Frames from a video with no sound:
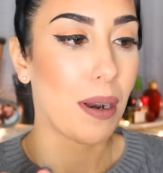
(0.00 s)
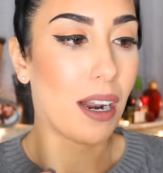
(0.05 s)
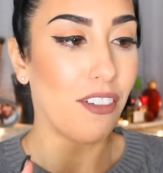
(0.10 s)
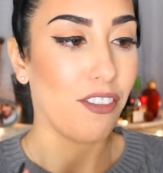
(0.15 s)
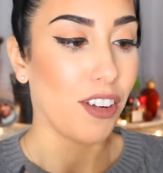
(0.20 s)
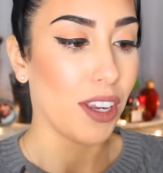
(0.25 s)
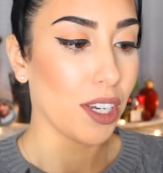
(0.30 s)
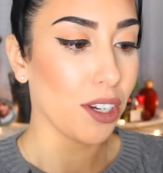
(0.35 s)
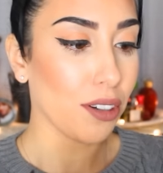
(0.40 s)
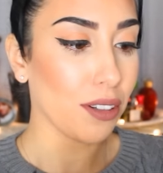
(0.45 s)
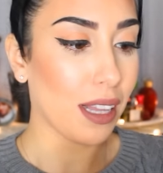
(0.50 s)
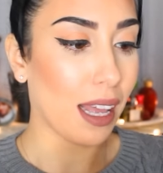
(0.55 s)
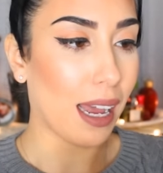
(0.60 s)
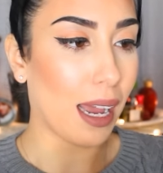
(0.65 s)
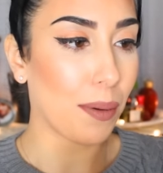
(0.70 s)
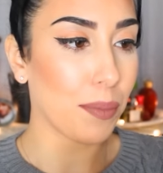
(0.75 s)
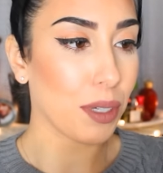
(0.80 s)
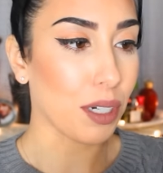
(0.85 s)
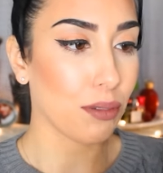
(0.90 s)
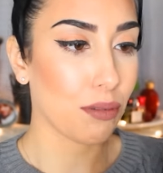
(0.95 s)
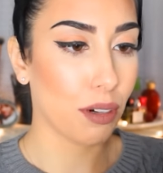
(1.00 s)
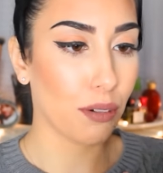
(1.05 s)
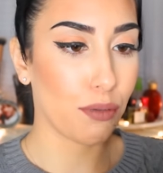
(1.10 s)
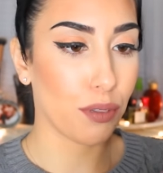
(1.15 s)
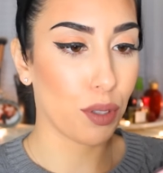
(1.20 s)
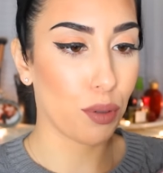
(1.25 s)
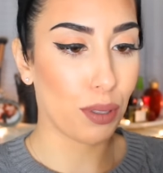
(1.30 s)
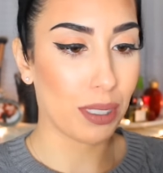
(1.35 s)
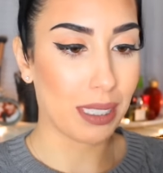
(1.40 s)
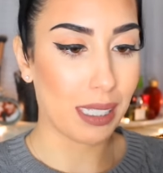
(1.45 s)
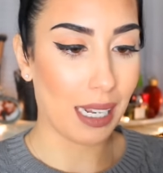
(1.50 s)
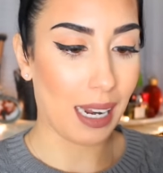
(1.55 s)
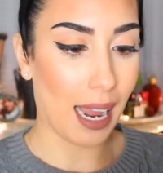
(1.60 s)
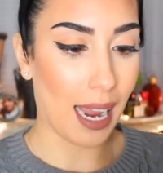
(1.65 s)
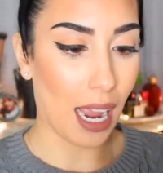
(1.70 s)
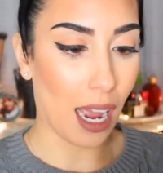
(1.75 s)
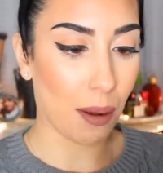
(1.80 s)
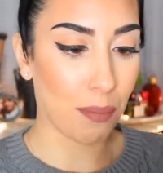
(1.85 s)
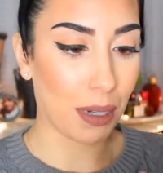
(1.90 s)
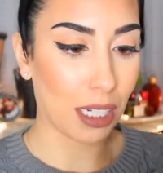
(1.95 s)
but I figured that I'm gonna review it
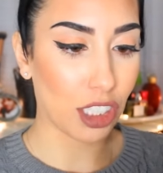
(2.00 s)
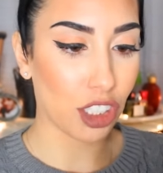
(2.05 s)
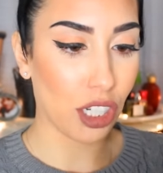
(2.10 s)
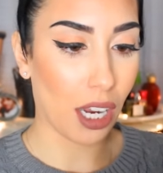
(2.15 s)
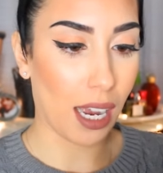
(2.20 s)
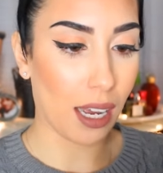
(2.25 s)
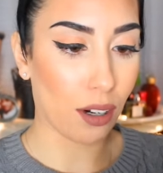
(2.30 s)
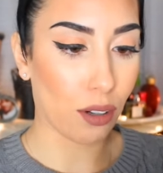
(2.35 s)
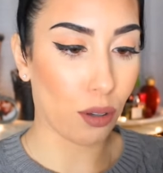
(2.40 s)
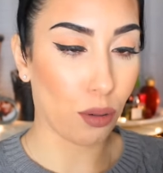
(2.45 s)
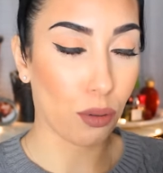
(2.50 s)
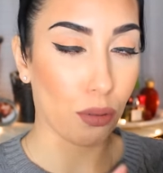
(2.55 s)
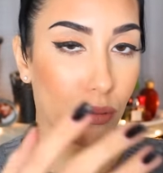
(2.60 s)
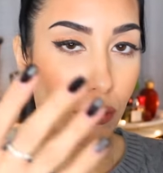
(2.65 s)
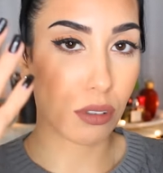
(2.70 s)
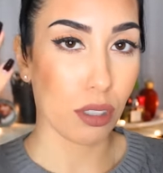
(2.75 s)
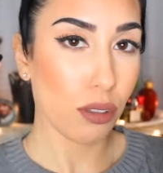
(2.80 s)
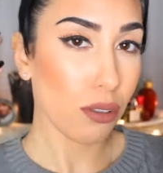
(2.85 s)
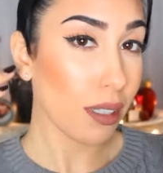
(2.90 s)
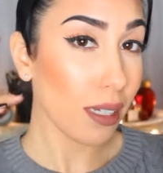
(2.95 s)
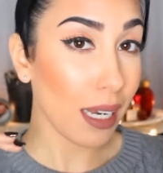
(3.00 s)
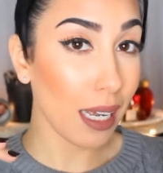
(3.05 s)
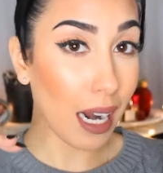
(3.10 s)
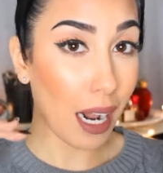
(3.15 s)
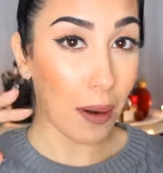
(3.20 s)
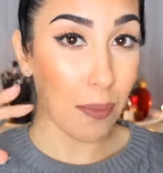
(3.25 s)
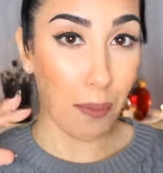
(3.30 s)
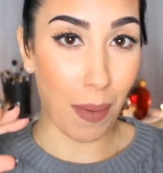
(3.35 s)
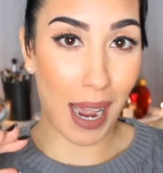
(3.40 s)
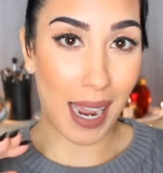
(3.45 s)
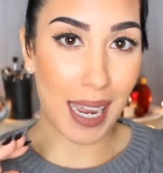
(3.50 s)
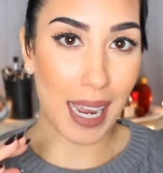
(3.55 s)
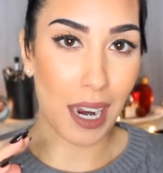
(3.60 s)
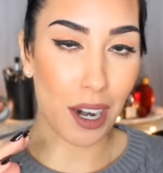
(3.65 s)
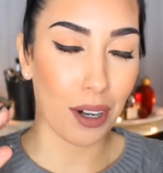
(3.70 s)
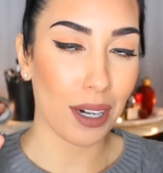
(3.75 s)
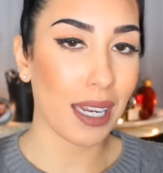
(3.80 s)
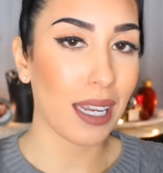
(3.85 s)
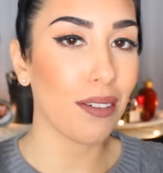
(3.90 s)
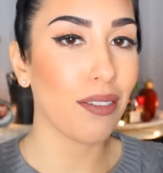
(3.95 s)
today on my channel using it on my
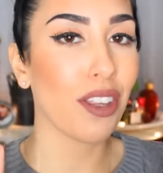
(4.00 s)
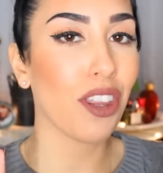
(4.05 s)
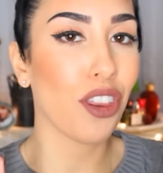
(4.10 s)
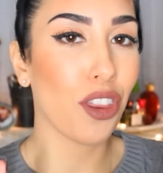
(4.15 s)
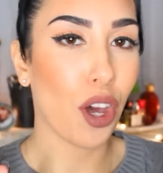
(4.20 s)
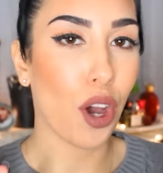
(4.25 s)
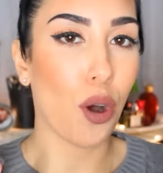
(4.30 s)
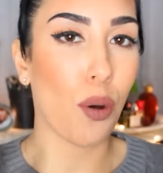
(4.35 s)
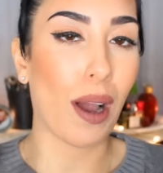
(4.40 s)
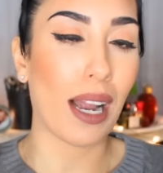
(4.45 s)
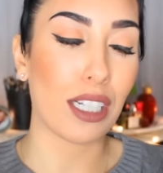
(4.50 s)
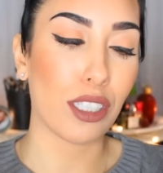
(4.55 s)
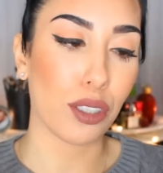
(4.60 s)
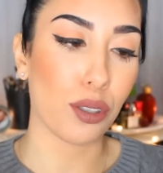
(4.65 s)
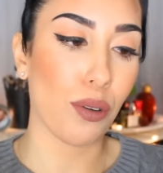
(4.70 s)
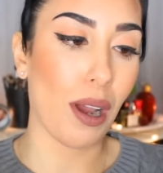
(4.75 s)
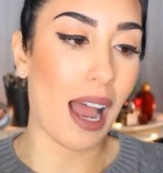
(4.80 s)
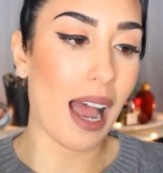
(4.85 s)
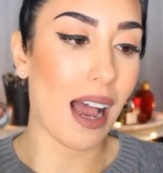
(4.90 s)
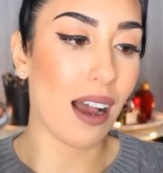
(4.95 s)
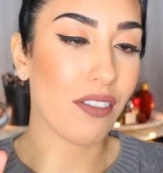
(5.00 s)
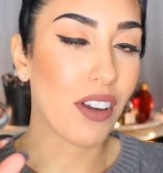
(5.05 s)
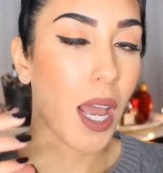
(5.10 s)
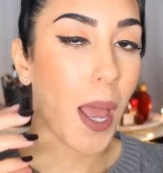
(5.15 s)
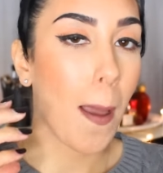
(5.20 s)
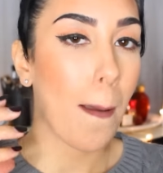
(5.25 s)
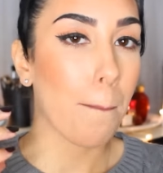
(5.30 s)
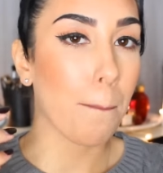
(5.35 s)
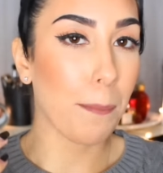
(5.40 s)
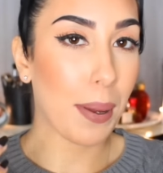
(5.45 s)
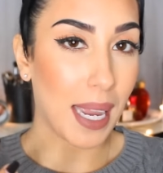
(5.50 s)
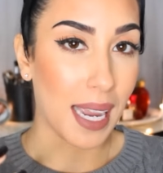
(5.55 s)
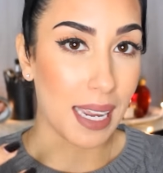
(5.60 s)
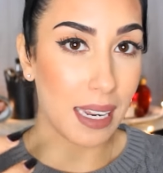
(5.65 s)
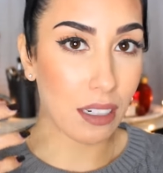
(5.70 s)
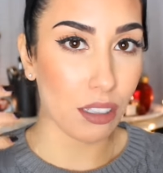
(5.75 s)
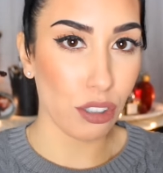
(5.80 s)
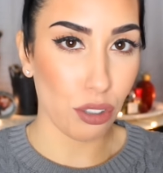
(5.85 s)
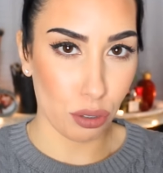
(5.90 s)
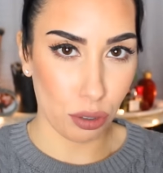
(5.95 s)
hair, even though I do have
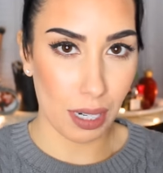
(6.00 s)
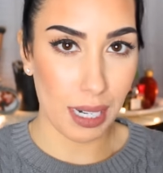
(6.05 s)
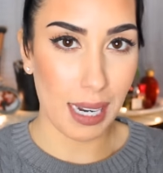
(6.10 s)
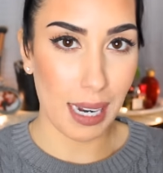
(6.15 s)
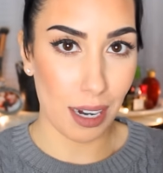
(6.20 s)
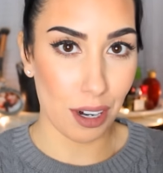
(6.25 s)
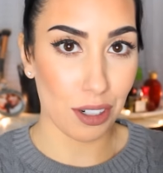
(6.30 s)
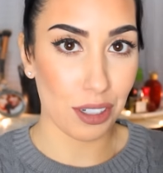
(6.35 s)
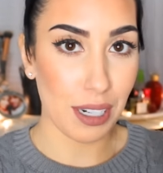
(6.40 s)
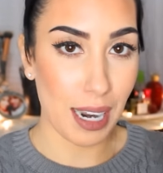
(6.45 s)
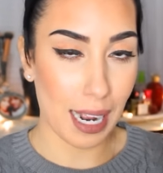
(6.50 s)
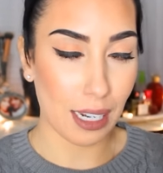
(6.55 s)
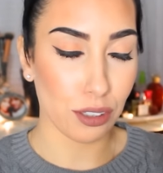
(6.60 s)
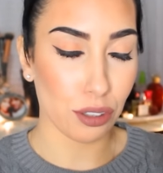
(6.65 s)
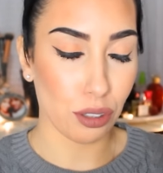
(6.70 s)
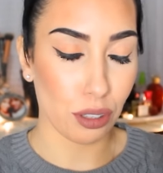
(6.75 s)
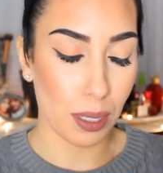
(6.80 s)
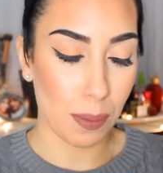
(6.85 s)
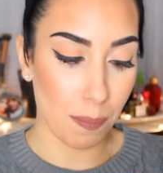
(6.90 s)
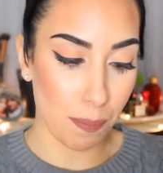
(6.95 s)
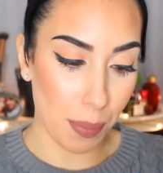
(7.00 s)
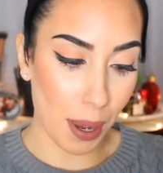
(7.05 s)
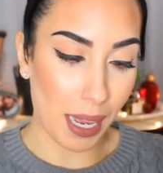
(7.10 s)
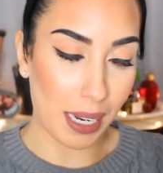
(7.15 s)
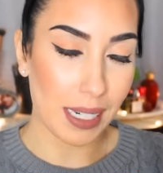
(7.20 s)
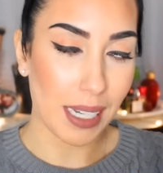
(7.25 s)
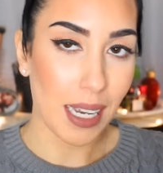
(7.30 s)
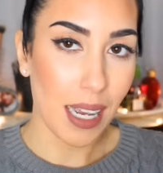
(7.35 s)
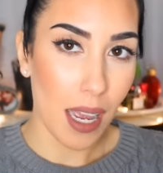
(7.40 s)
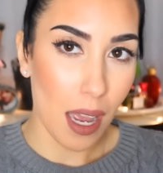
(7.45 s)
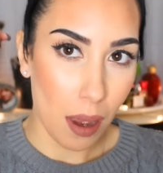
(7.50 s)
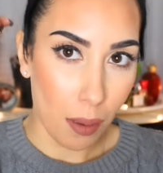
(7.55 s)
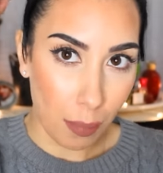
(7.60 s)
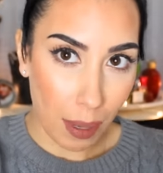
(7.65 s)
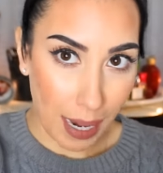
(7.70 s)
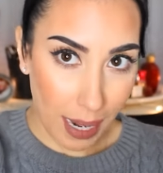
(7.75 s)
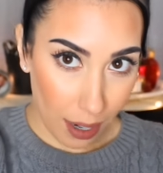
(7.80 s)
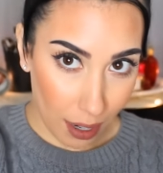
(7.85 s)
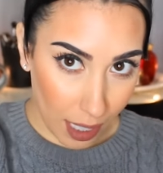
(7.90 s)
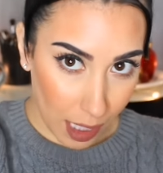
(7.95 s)
pin straight hair naturally. But
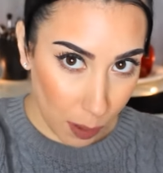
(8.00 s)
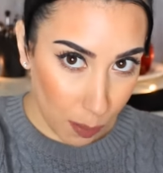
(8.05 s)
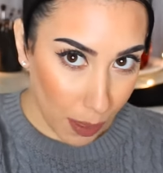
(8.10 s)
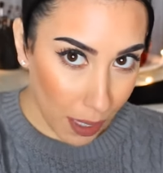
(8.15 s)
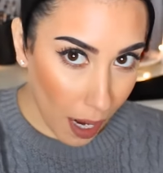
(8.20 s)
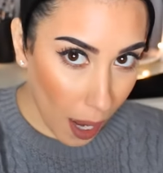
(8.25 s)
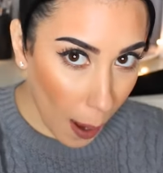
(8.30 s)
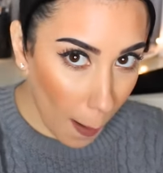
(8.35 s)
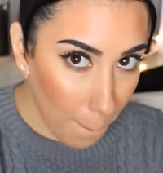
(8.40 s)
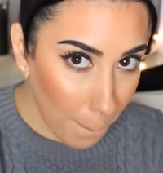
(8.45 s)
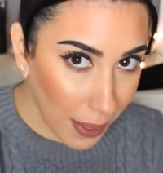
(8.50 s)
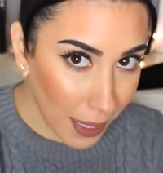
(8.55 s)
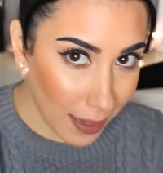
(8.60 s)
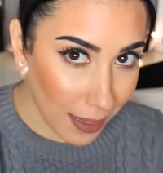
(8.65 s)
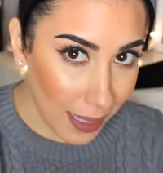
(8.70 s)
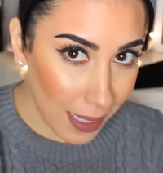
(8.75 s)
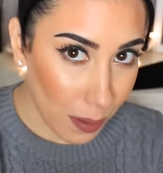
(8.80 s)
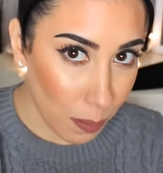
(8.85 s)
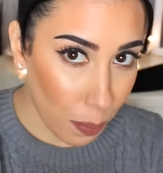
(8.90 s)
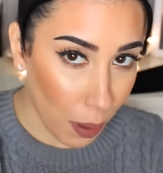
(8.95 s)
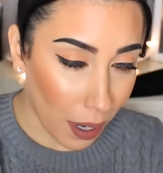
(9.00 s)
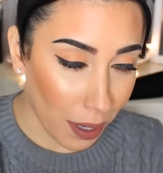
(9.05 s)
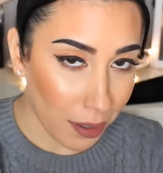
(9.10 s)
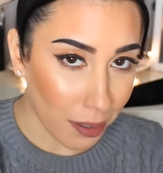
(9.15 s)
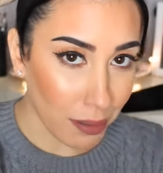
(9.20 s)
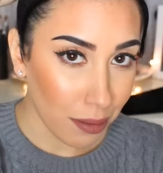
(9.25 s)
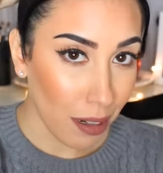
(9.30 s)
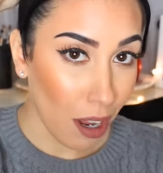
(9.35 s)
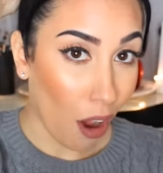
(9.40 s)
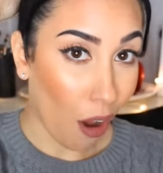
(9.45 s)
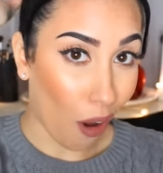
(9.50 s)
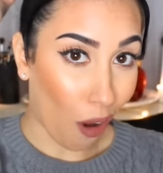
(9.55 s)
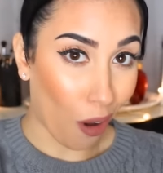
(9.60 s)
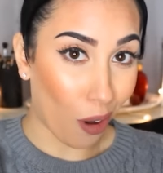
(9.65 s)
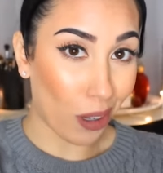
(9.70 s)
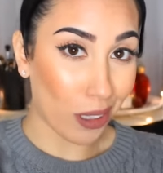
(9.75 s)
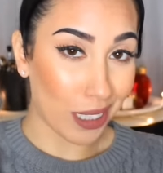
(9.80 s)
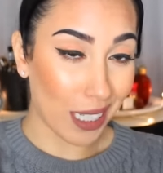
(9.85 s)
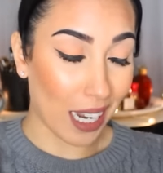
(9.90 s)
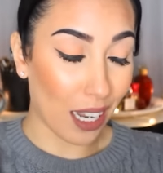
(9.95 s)
my hair has been up in this bun
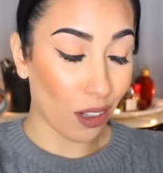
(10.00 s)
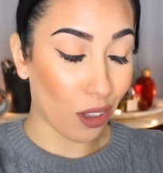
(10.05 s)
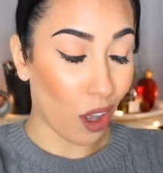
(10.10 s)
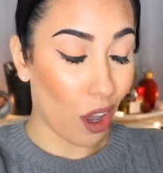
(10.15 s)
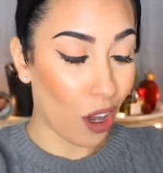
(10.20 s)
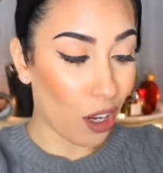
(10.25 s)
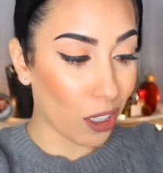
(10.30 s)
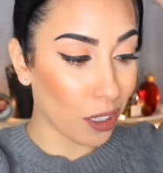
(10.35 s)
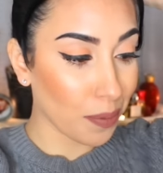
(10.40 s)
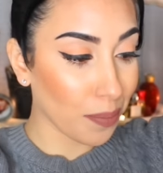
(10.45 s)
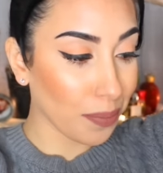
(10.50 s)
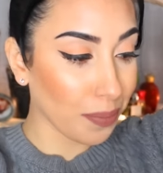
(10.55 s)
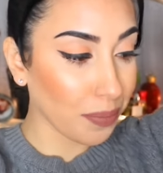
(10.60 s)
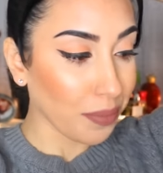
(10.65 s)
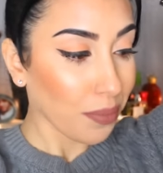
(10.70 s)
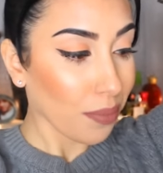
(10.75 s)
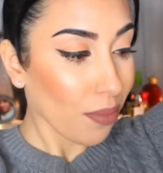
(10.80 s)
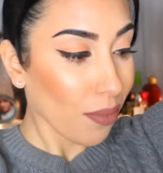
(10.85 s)
all day long,